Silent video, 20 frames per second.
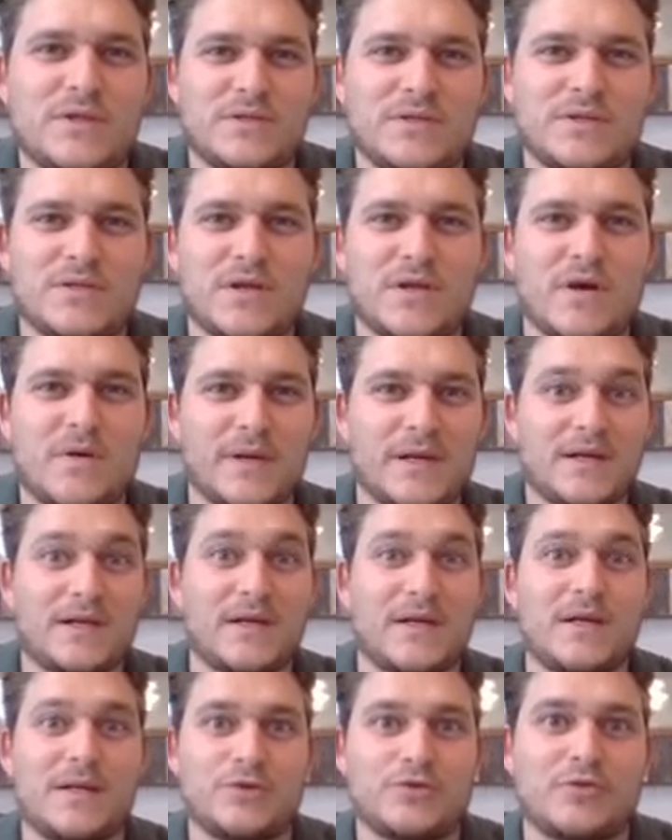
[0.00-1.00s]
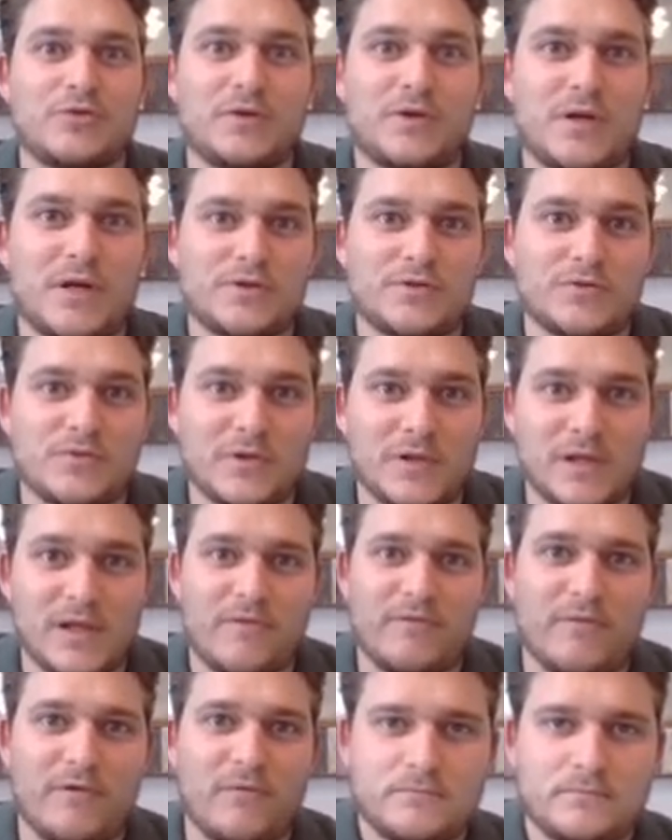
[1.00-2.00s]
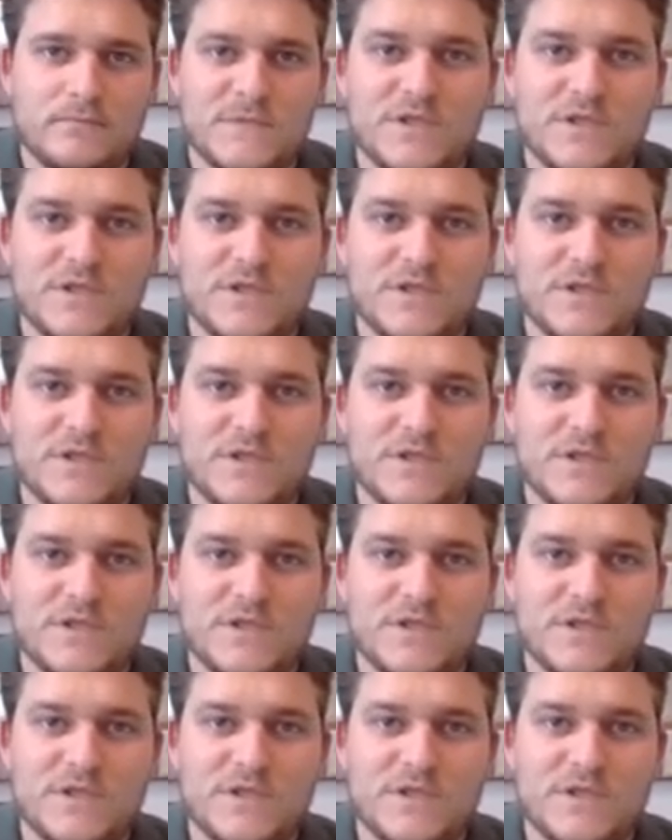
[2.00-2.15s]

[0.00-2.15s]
to know at an introductory level.